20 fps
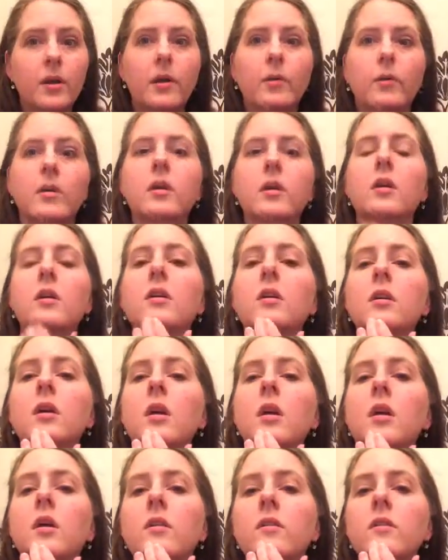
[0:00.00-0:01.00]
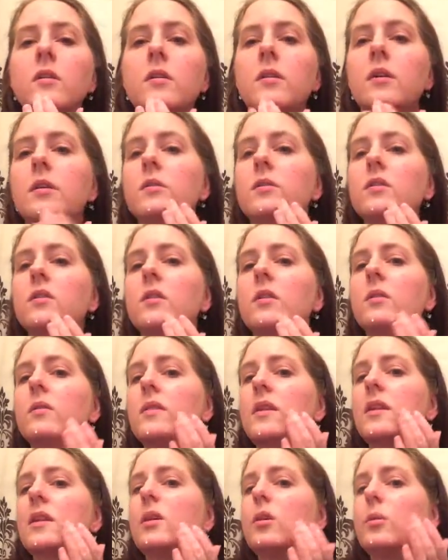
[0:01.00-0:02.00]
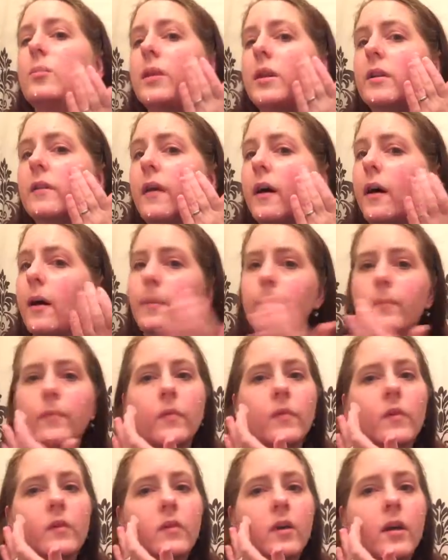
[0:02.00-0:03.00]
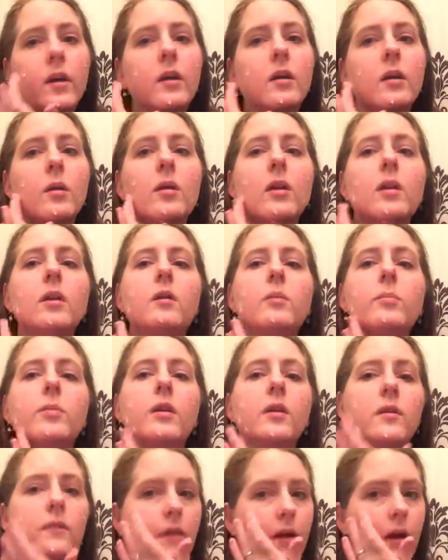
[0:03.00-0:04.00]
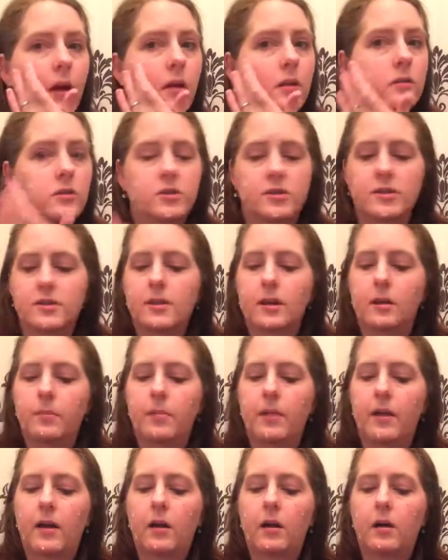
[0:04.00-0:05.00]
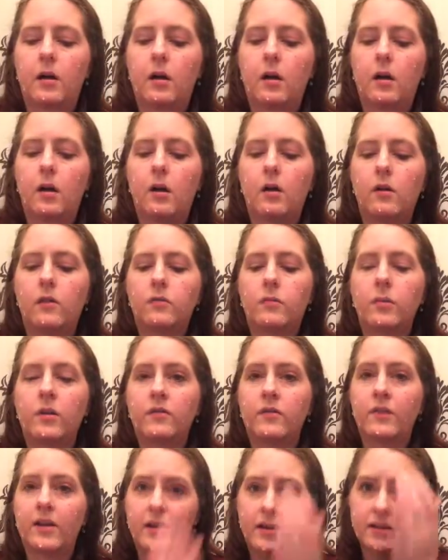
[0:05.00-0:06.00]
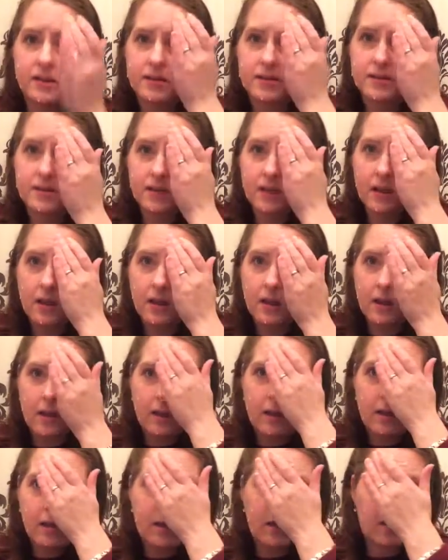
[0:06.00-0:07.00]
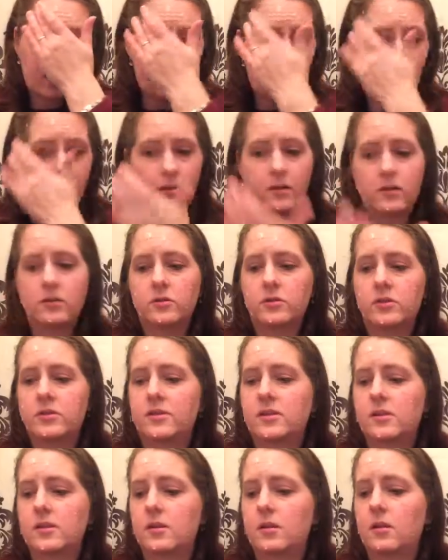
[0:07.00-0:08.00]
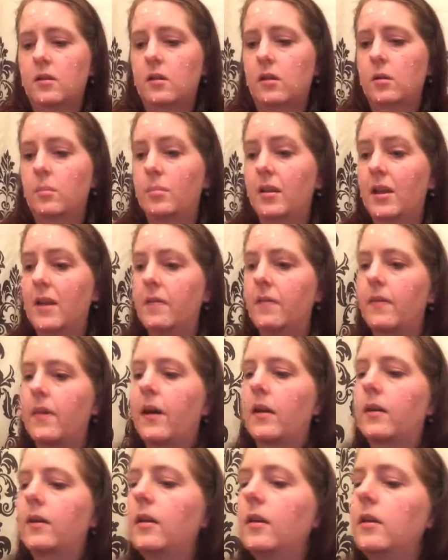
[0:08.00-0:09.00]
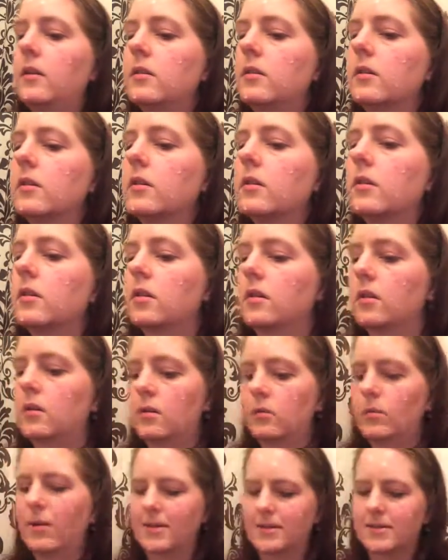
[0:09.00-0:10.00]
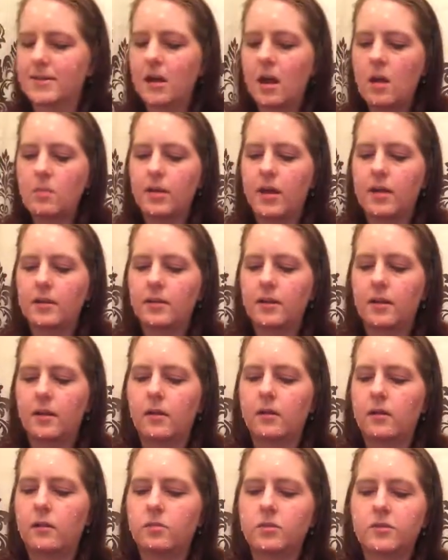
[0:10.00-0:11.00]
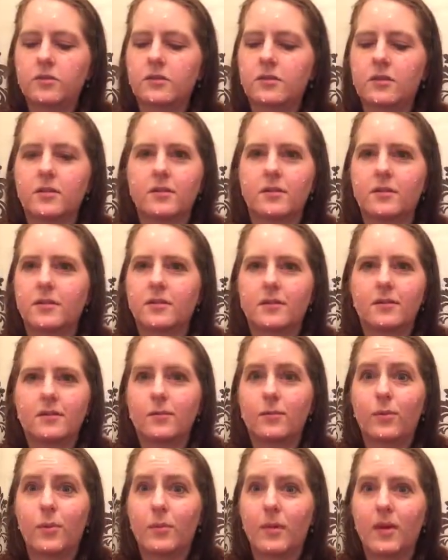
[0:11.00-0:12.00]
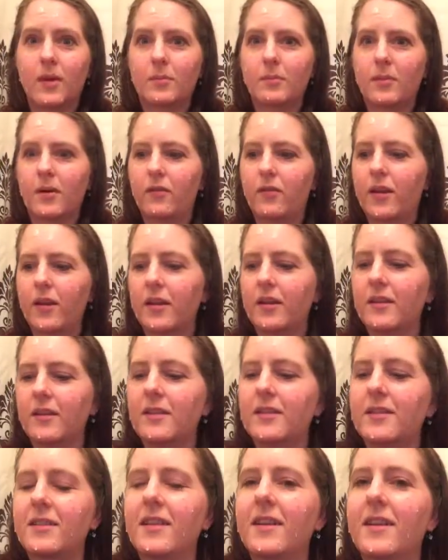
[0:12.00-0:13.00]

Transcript: a gunner. So I'm going to use a little bit of that, take a little bit of that and just dab that over my face and just blend that in. Well, say blend it in, I'm just going to rub it in my face.